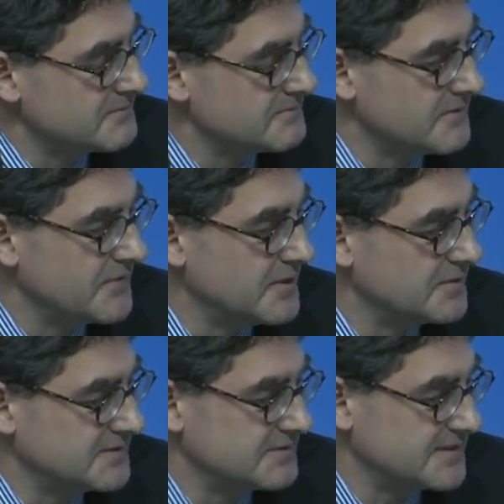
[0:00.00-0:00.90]

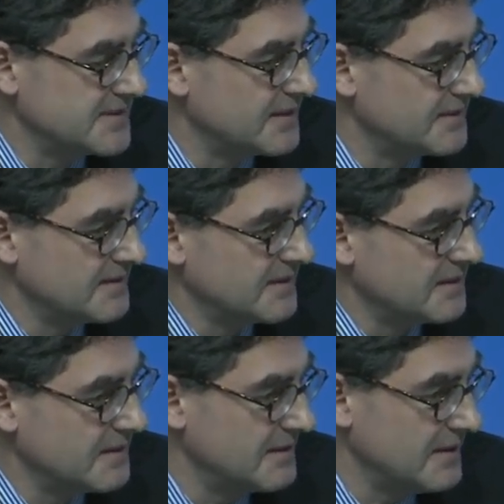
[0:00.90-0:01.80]
views, dissent
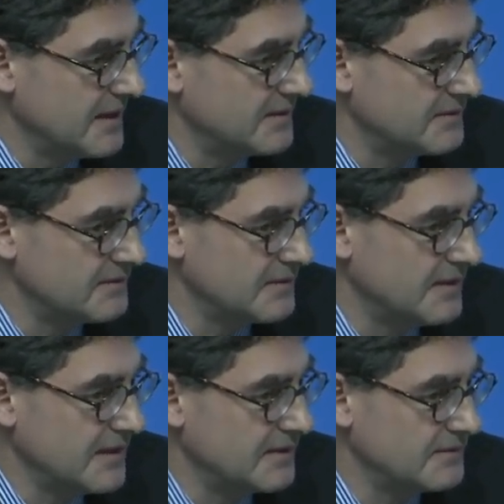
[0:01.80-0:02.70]
uh, in,
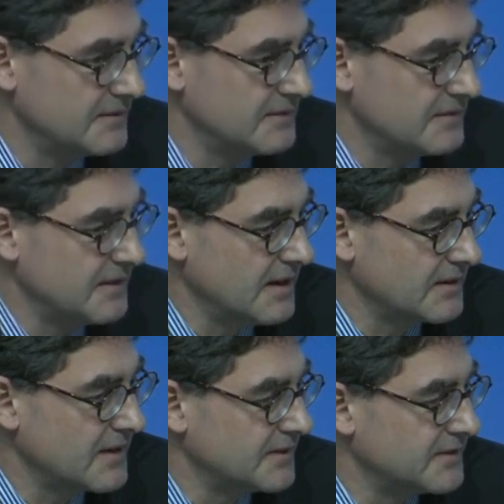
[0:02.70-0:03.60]
in, in
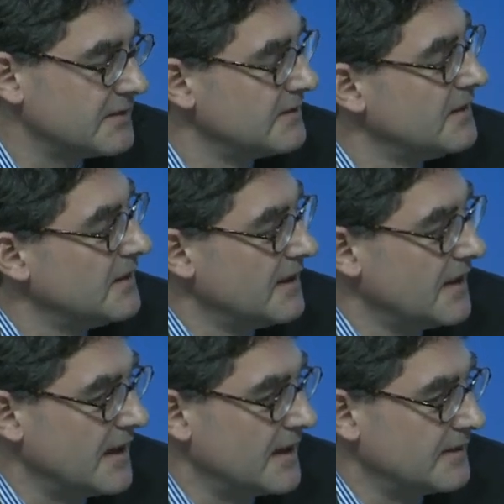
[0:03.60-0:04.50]
Qatar.
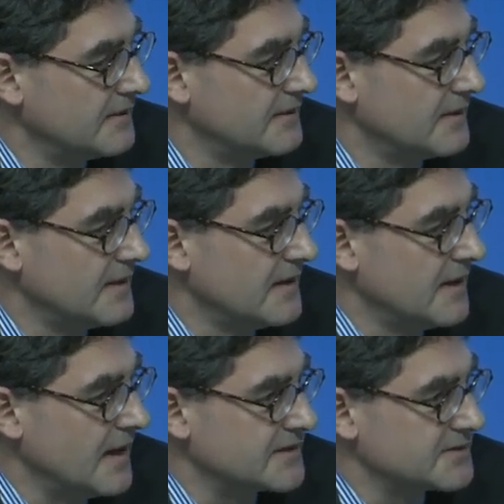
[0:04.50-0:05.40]
And
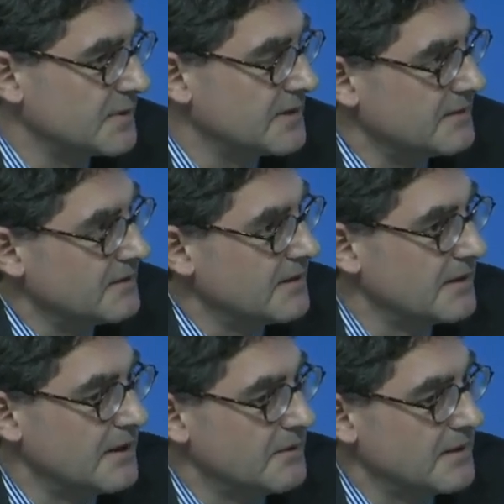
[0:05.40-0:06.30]
I just wanted,
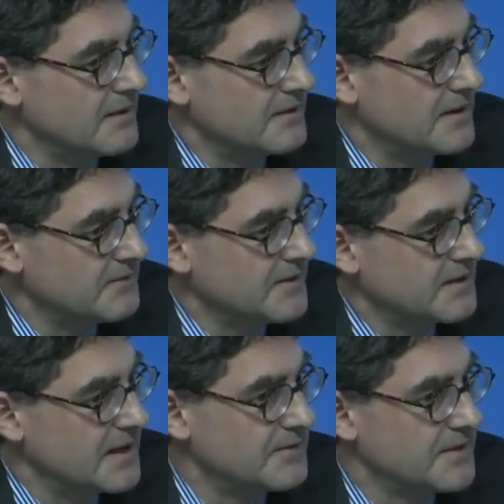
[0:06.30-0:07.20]
you know, given,
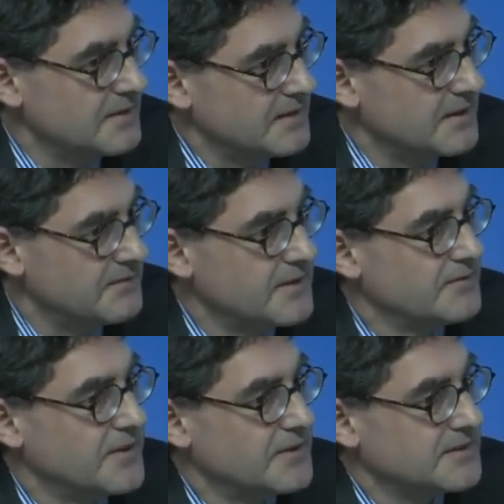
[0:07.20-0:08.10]
given, given the
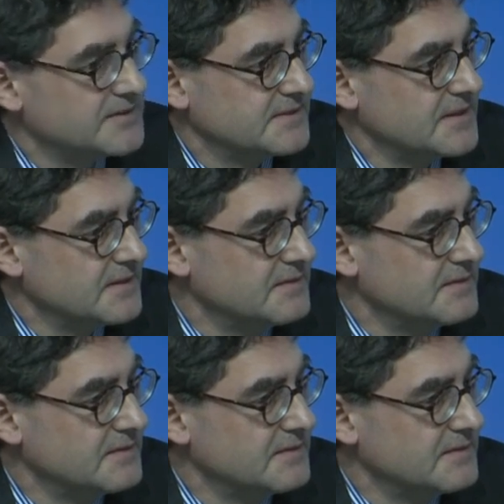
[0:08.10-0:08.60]
focus that